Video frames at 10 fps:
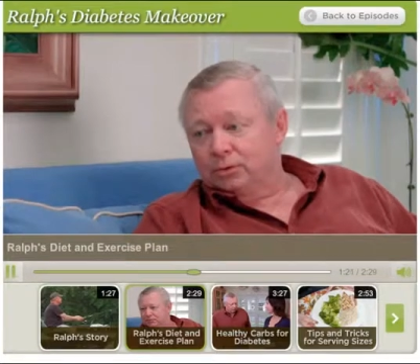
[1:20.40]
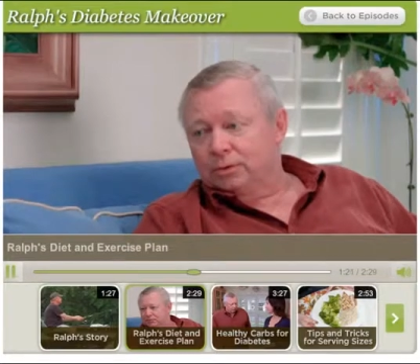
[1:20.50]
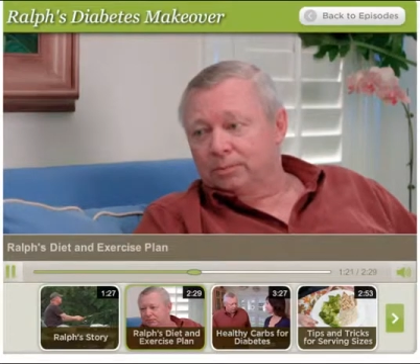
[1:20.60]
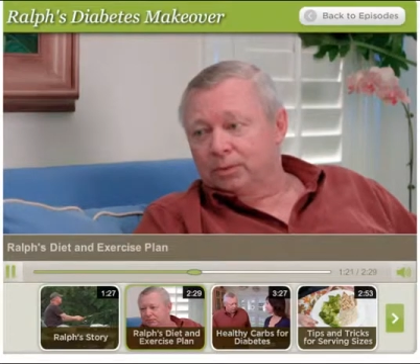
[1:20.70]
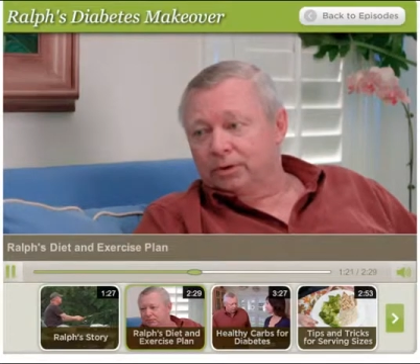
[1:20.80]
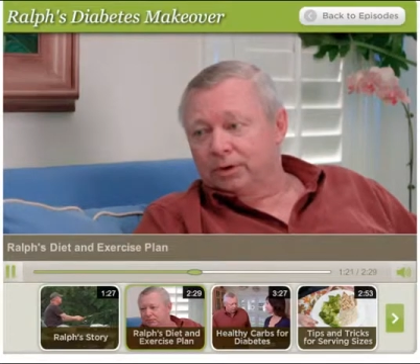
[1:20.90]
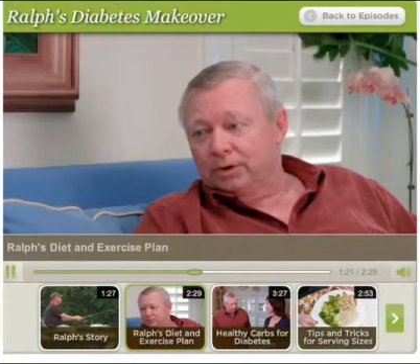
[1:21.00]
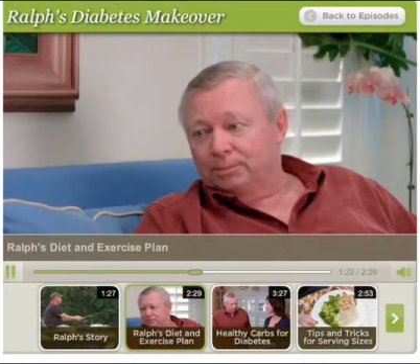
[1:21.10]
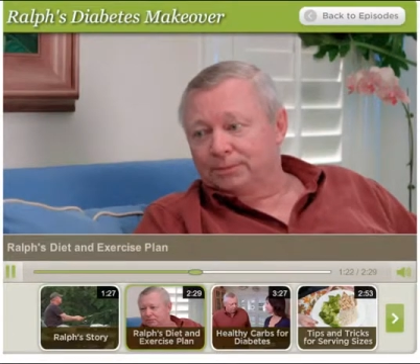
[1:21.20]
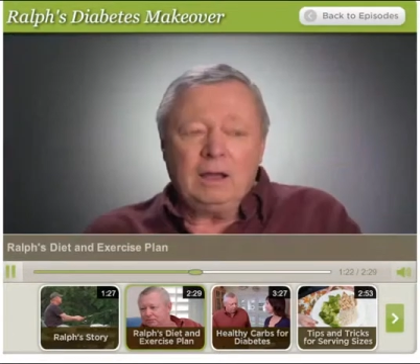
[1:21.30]
do need more
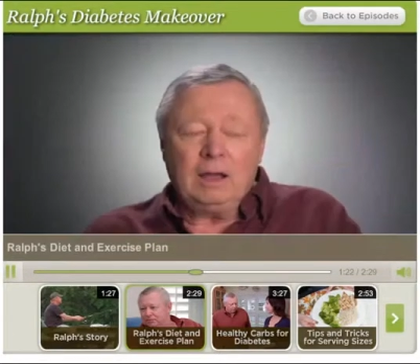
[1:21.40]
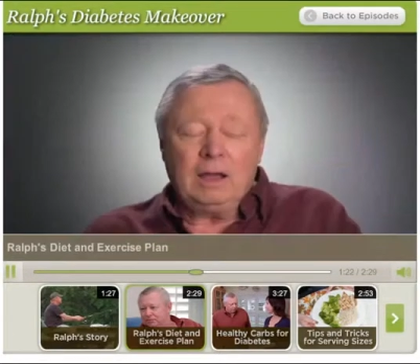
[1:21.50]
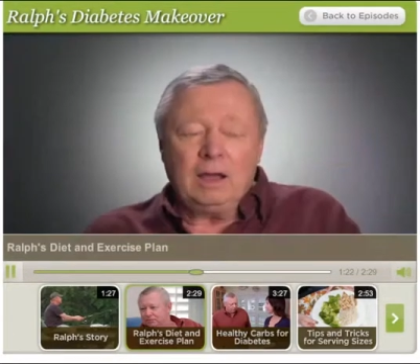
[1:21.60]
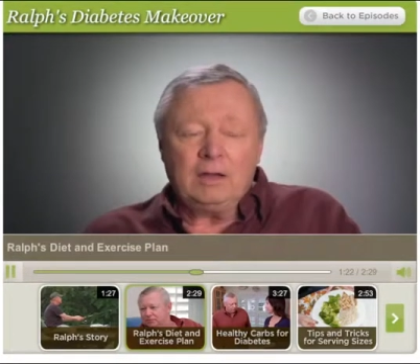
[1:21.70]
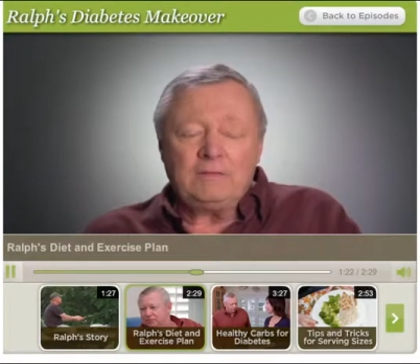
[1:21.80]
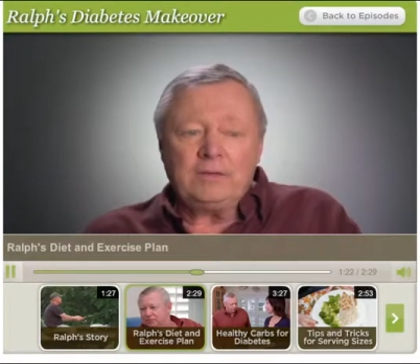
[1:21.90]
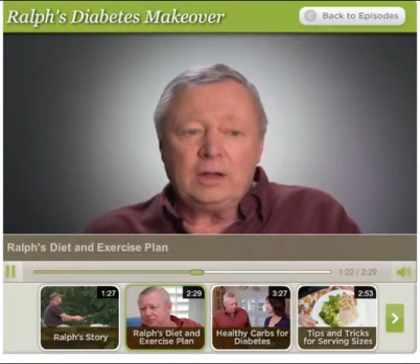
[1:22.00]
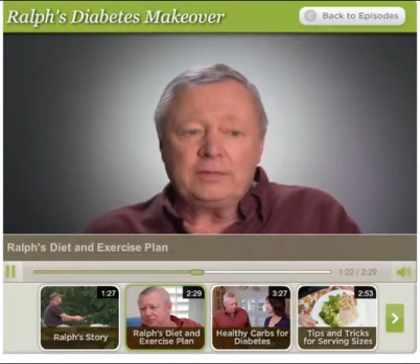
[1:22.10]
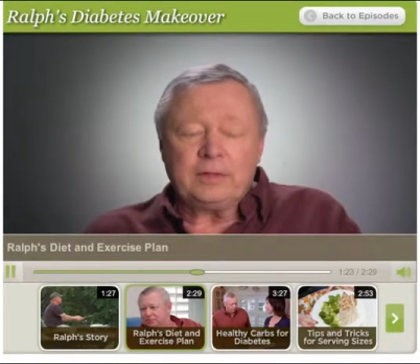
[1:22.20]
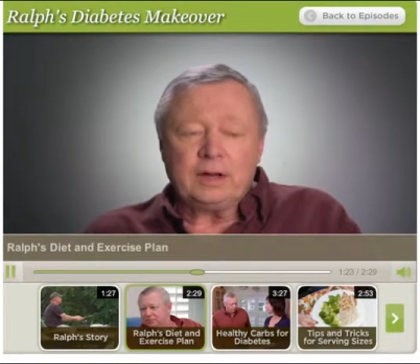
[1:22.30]
help. I
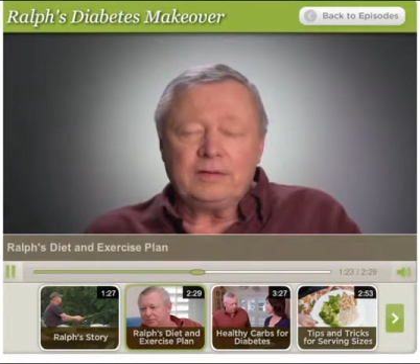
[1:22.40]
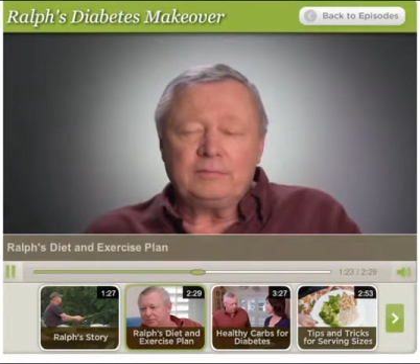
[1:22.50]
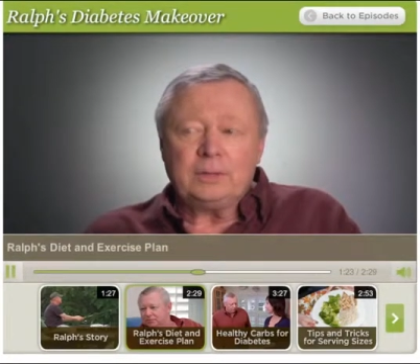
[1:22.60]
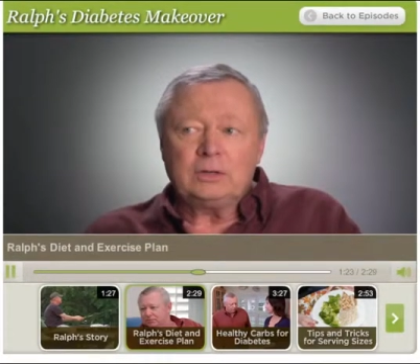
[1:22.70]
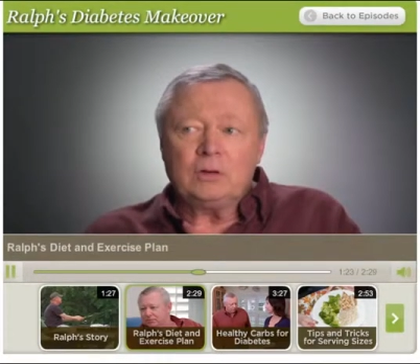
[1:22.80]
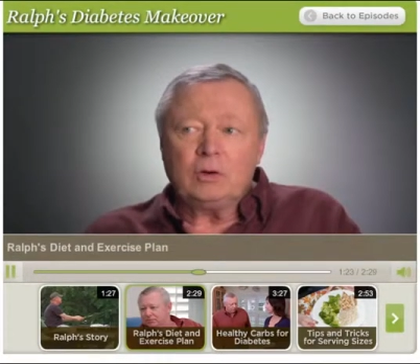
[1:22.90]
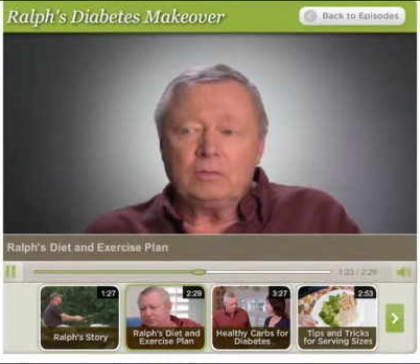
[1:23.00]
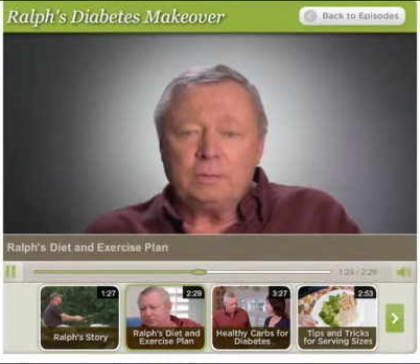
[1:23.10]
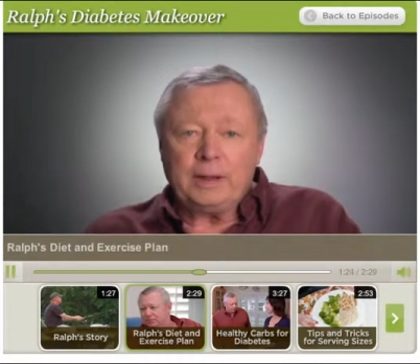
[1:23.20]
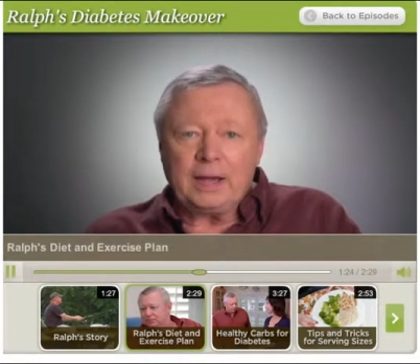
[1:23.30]
felt that I've been
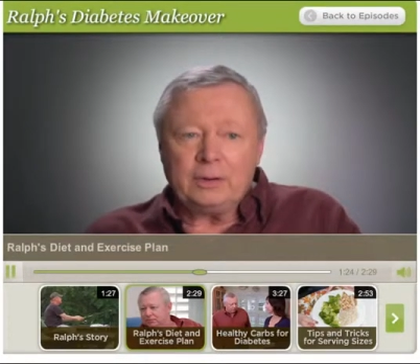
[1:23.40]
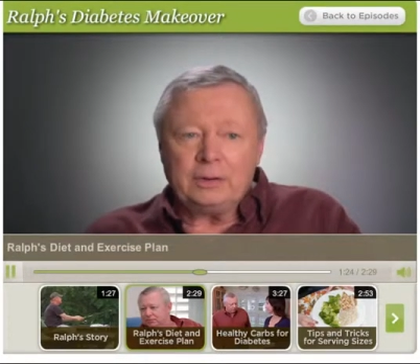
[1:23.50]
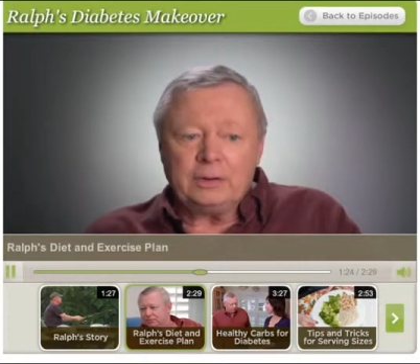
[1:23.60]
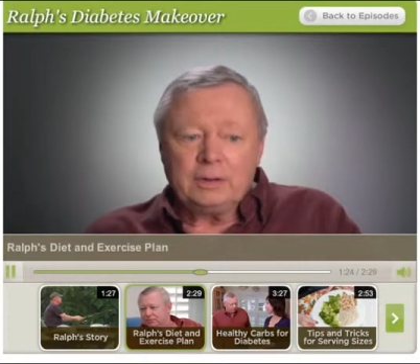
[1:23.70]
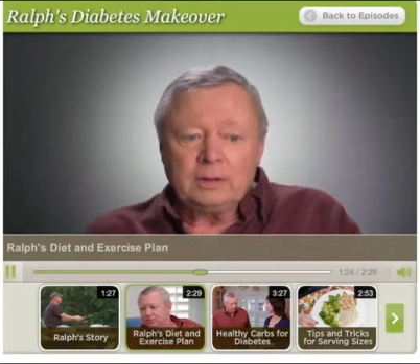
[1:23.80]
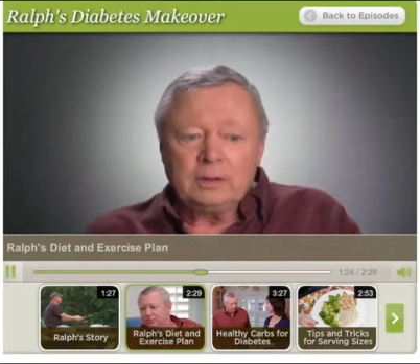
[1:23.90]
overpowered